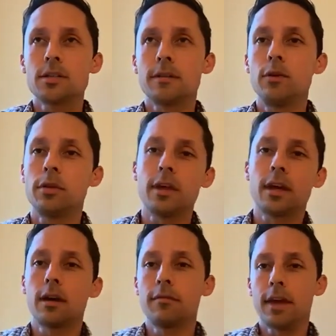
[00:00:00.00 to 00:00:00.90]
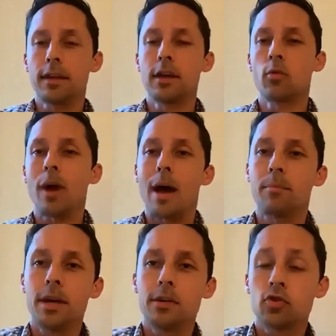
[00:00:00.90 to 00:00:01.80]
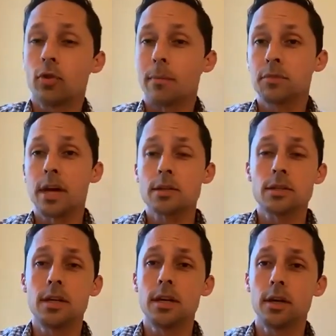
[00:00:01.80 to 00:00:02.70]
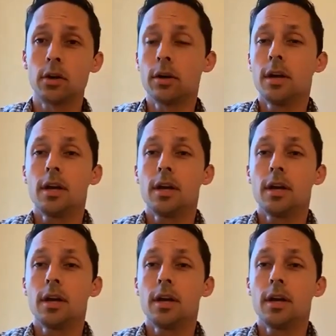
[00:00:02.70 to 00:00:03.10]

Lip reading: if you think of like the rapid strep testing or